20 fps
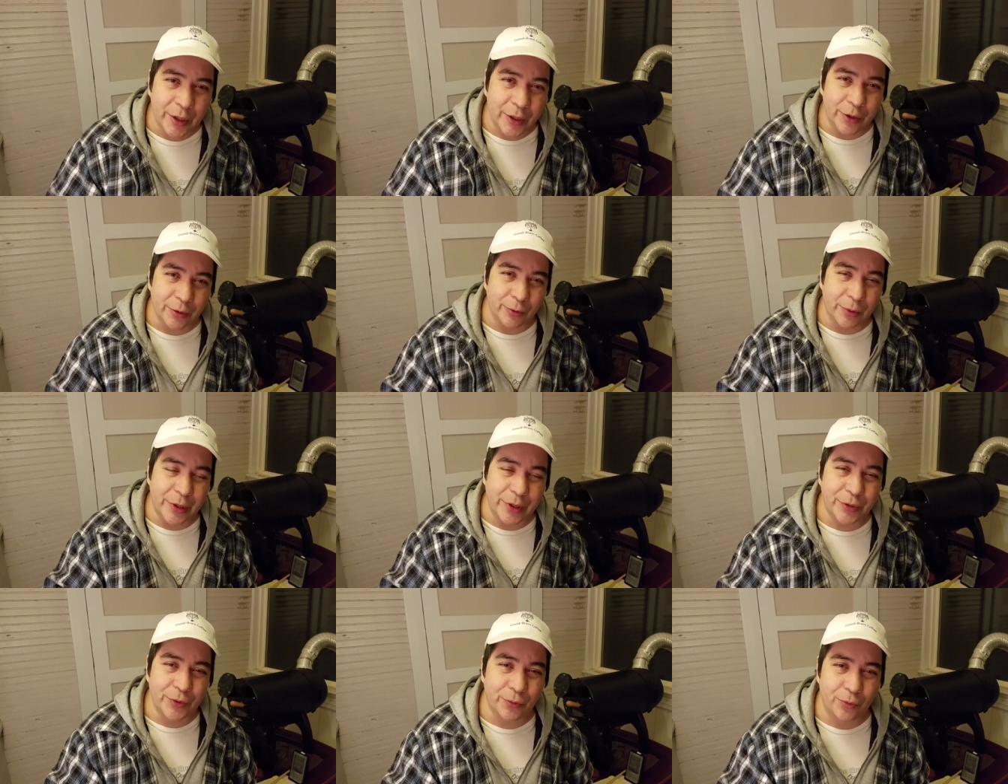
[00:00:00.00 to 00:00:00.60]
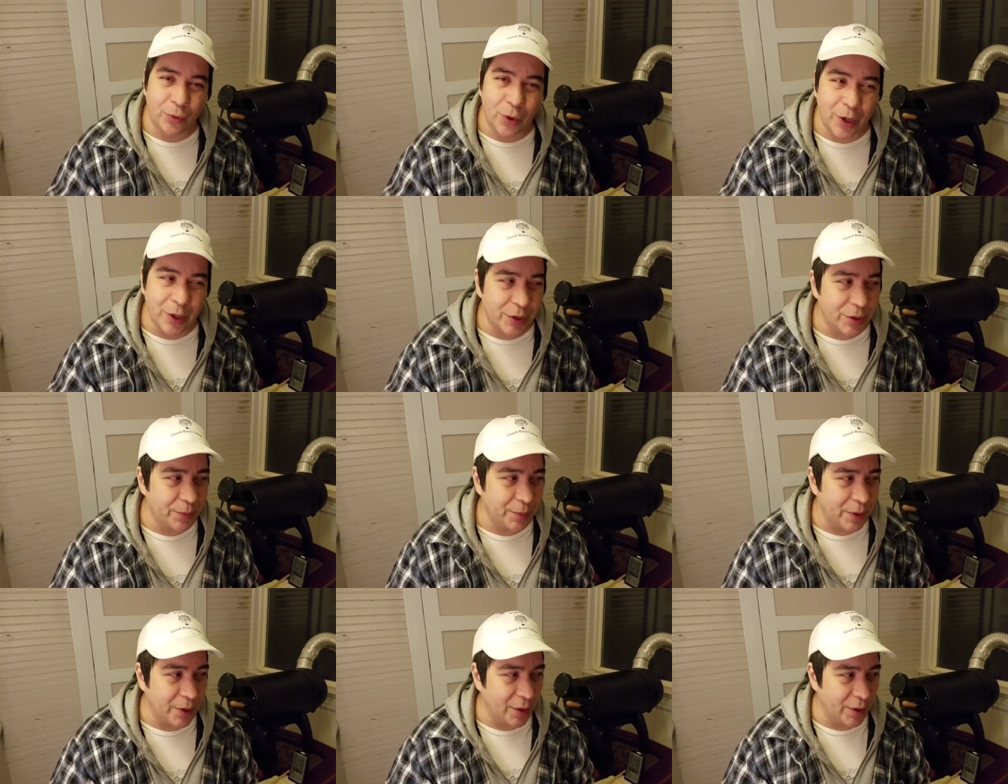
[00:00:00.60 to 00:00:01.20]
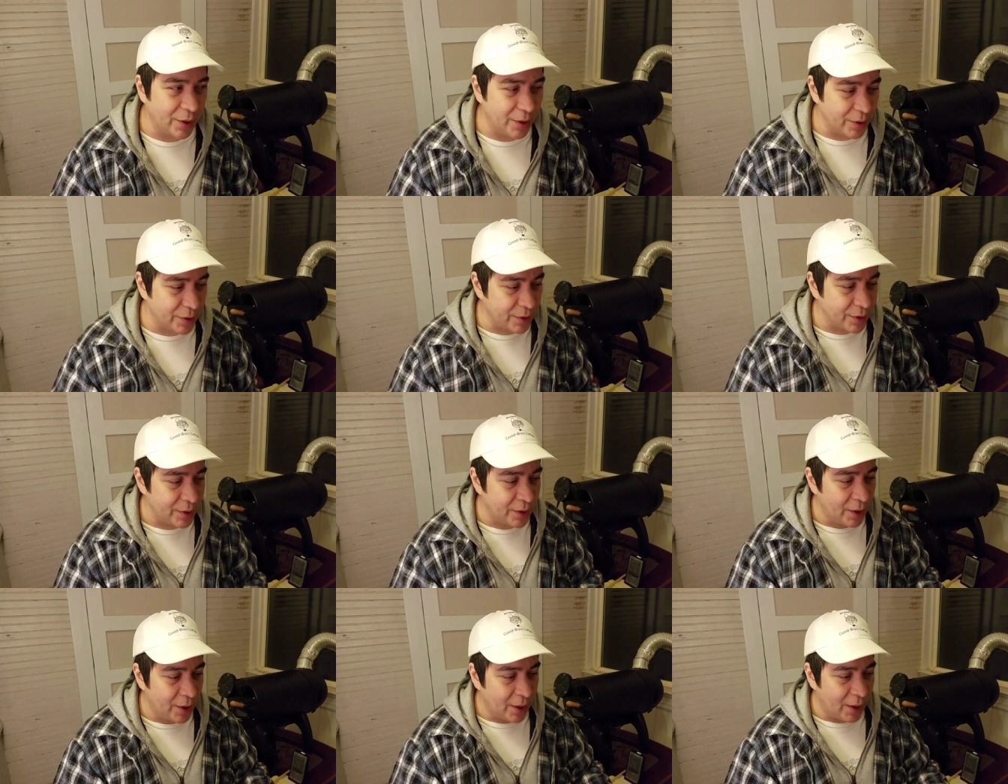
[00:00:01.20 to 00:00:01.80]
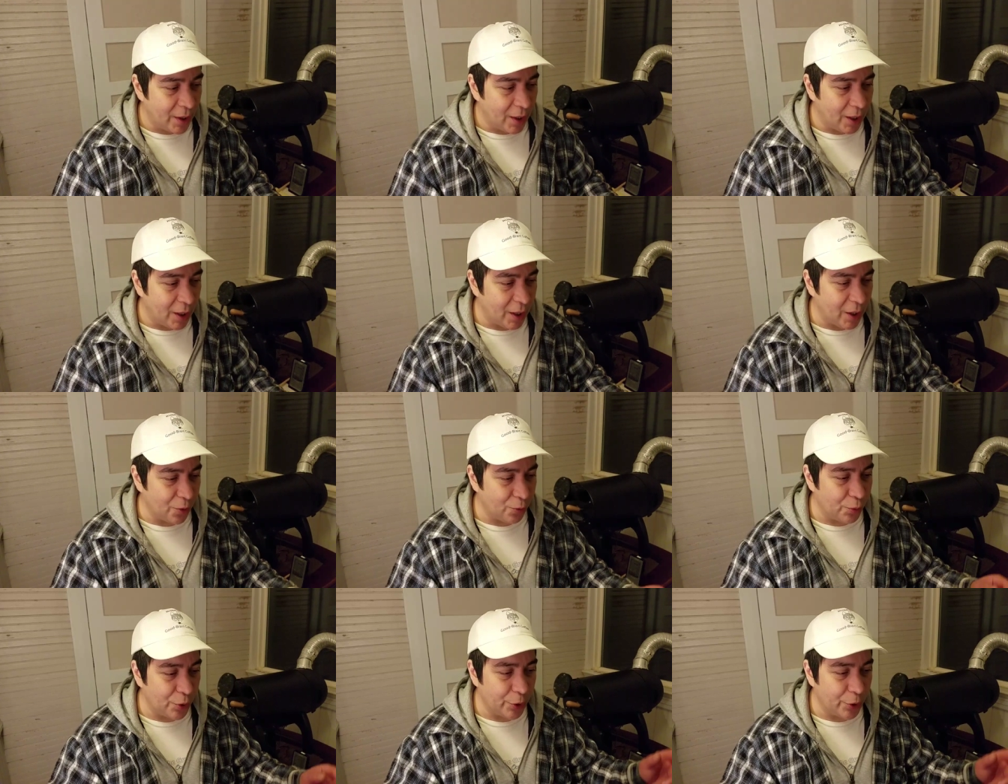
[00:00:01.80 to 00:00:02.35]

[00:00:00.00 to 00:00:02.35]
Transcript: The reason was because uh,